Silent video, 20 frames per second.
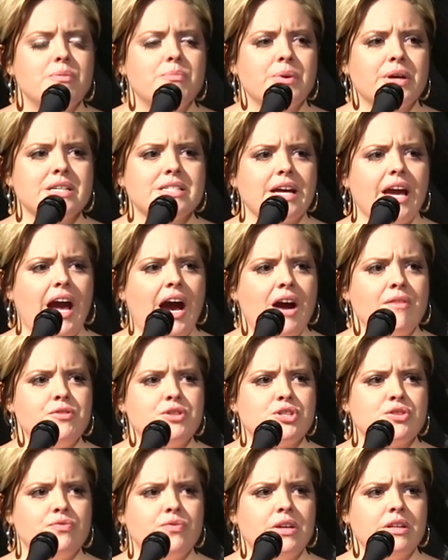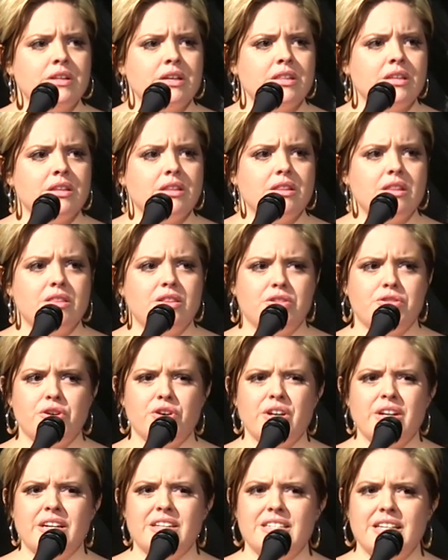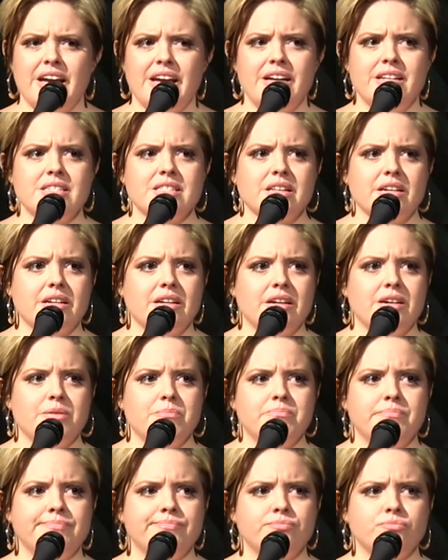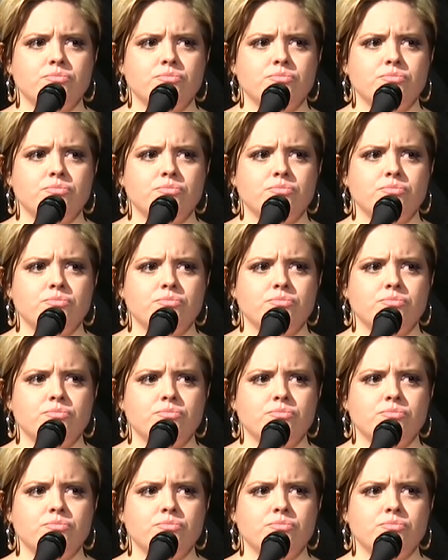Because I have this feeling that, that they're going to taste like him